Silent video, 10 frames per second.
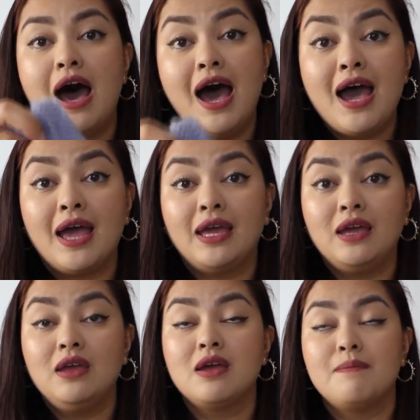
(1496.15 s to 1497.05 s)

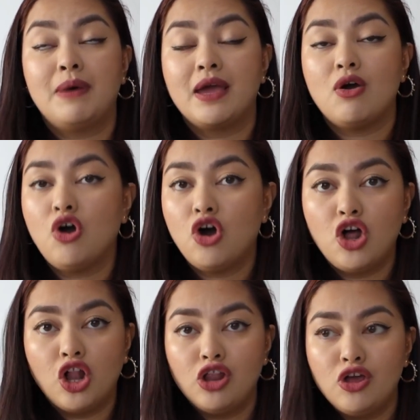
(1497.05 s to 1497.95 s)
I, by
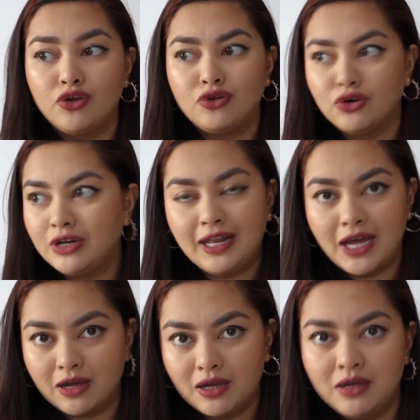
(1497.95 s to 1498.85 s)
all good
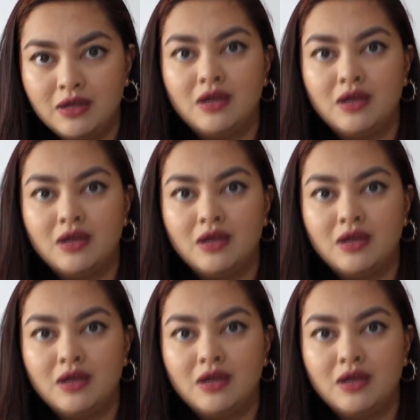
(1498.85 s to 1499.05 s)
luck,